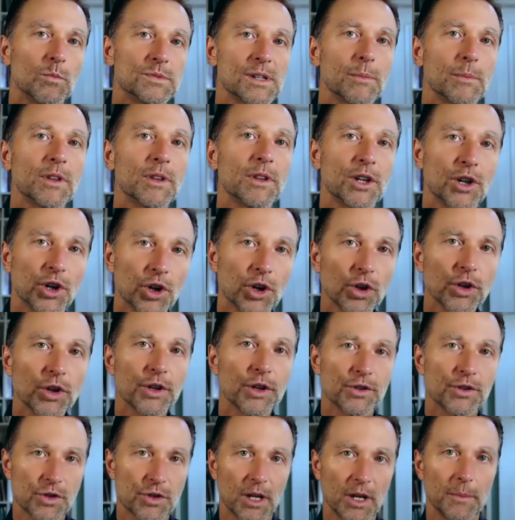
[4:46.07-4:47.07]
some of the
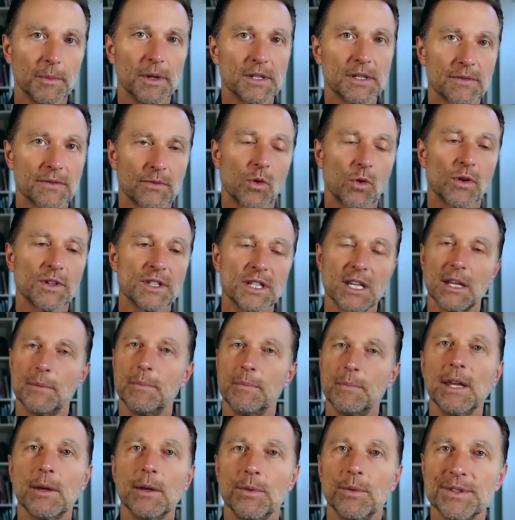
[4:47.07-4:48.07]
earlier treatments for T
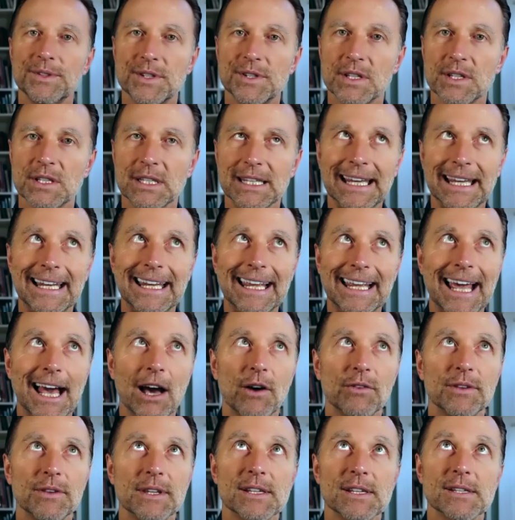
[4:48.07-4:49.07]
B was just getting
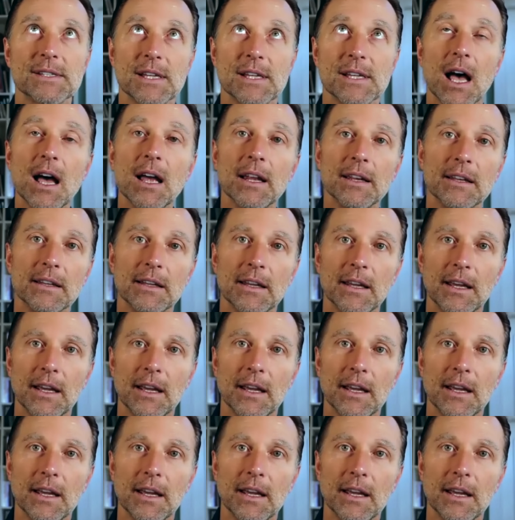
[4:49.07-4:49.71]
out in the sun.